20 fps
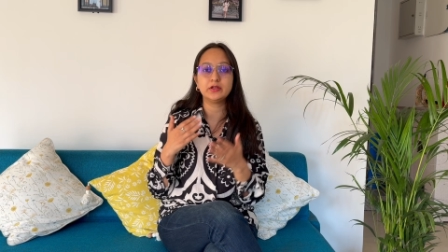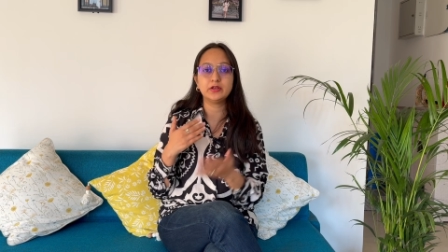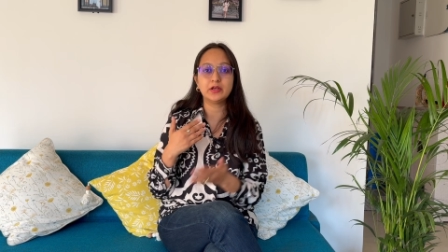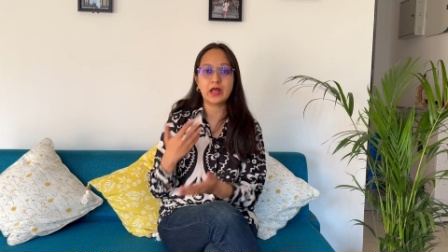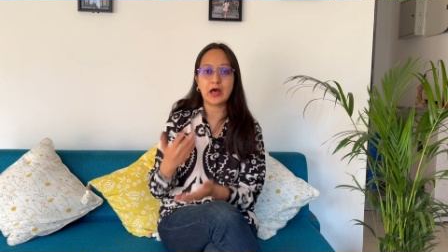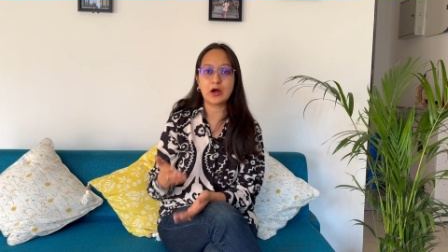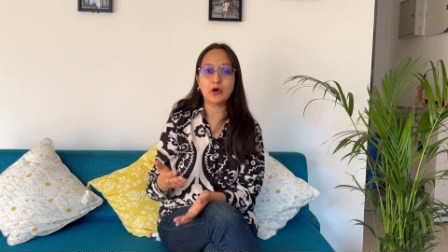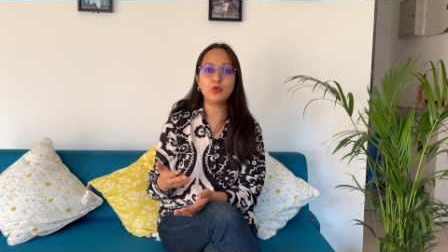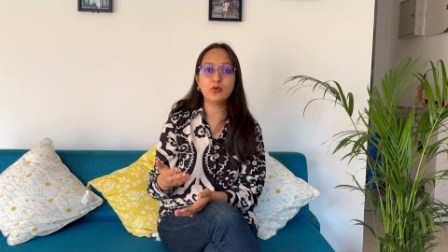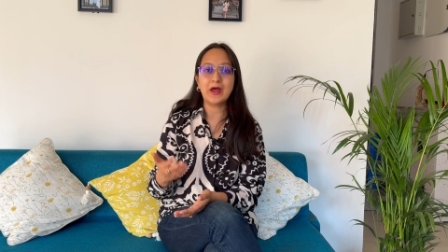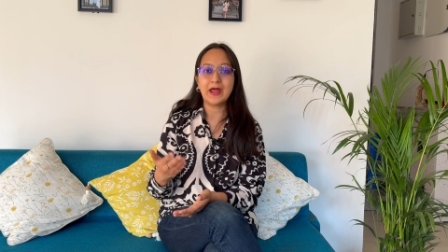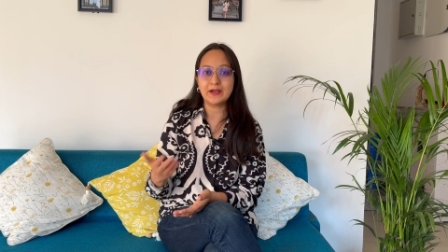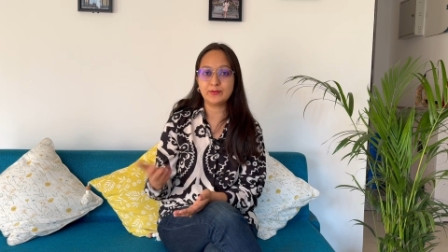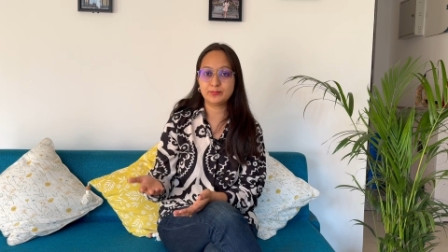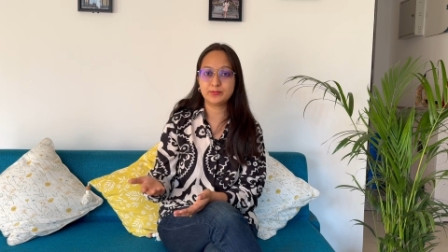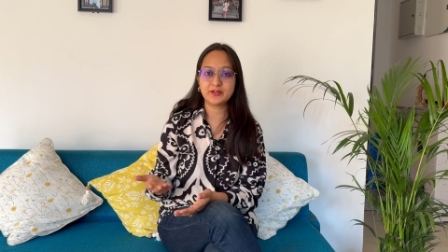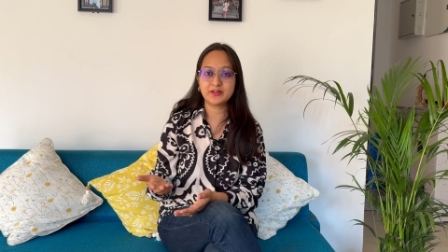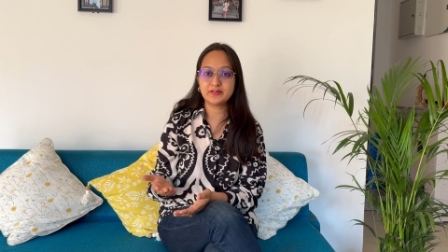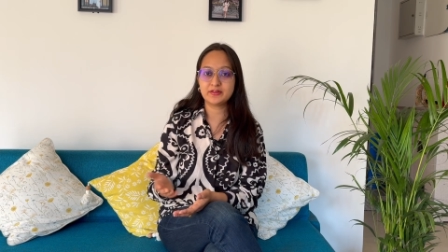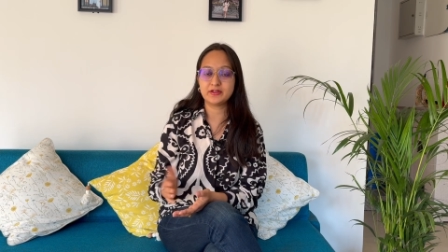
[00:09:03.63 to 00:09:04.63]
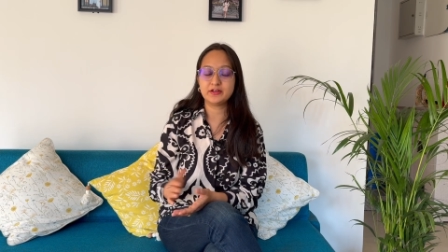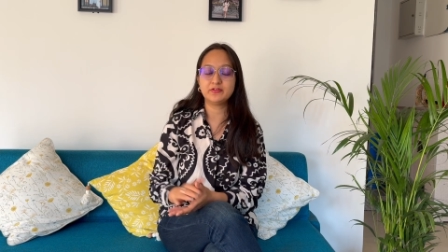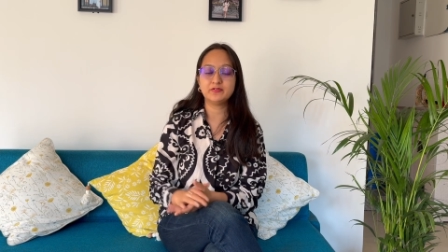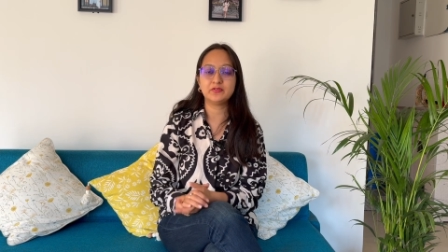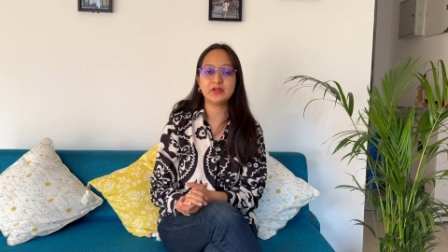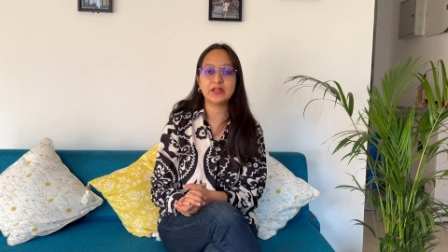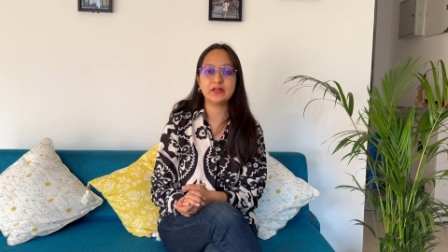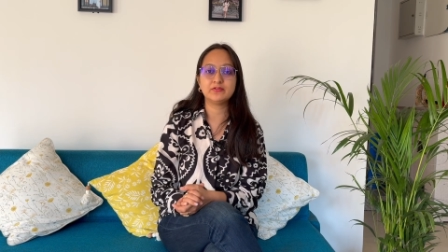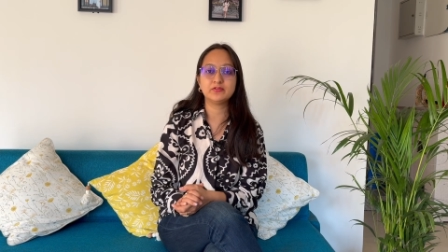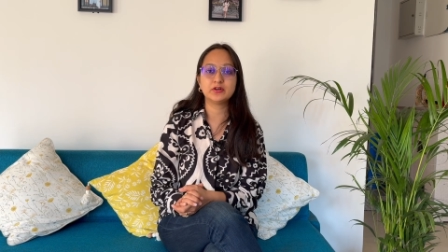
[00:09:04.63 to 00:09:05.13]
now at present,
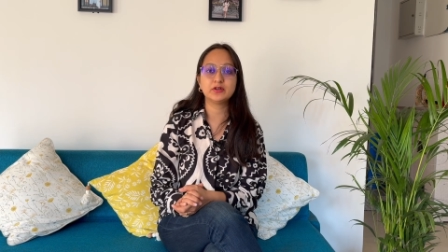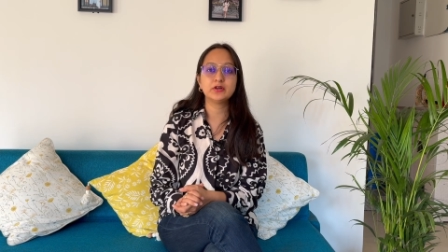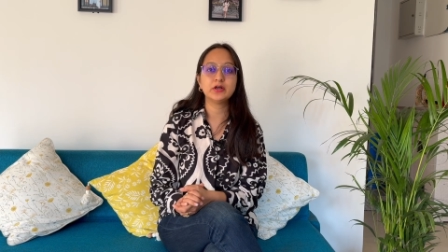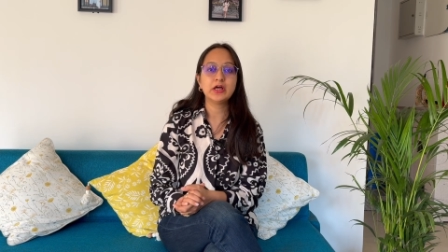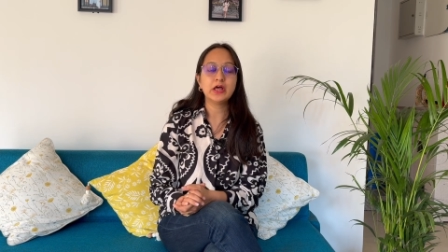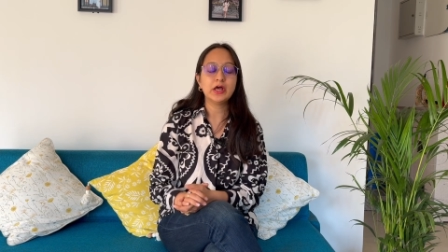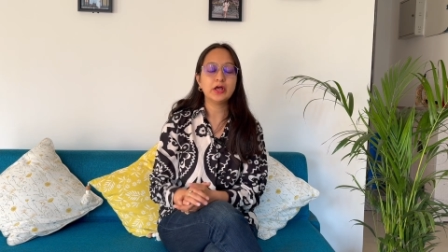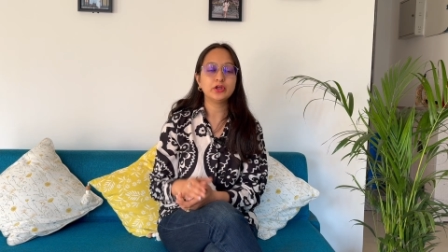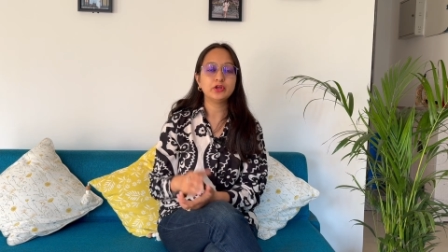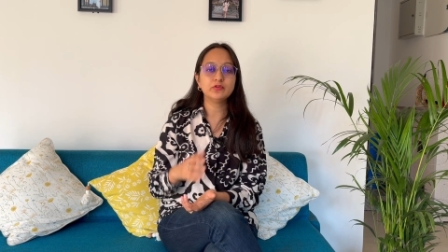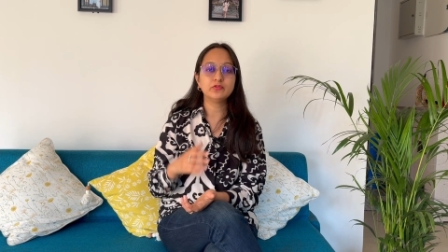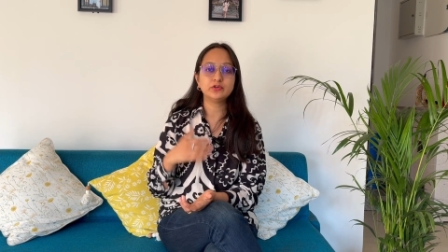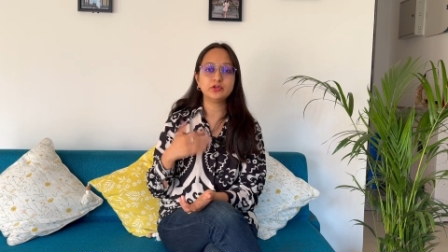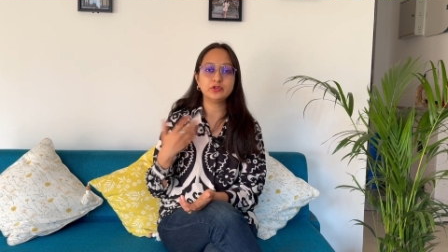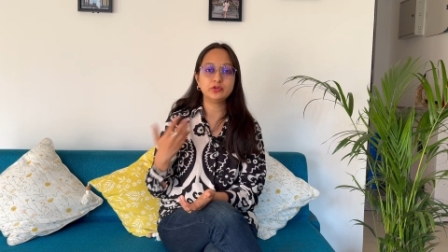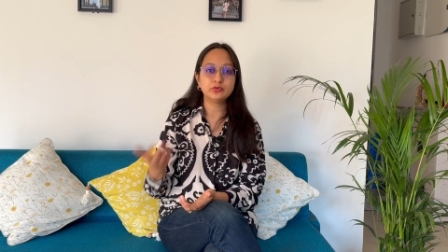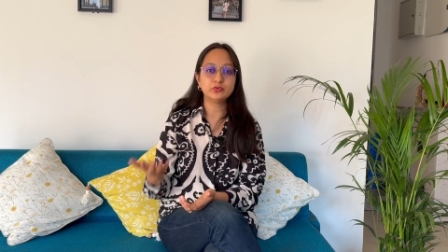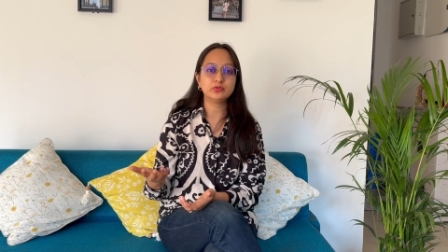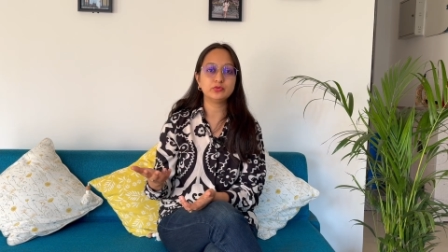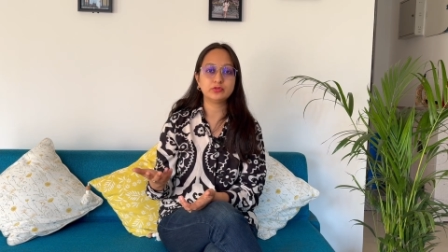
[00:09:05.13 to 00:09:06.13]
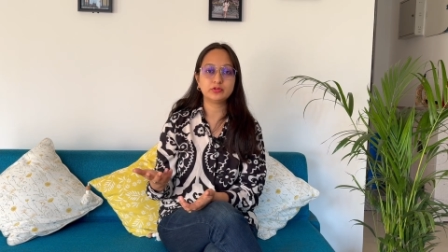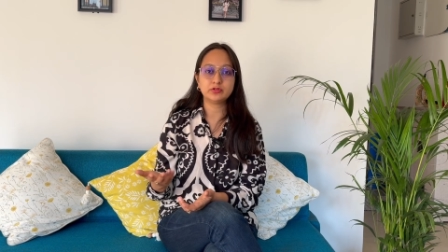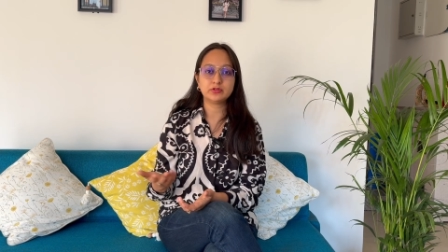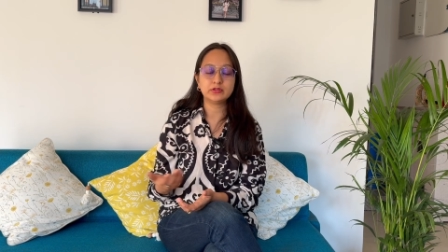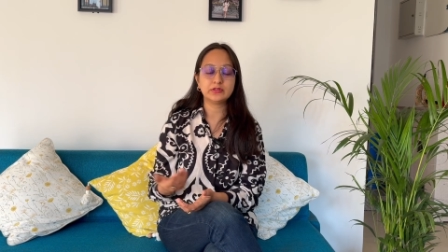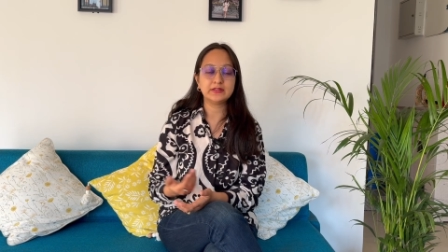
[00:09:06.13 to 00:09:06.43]
whenever you would use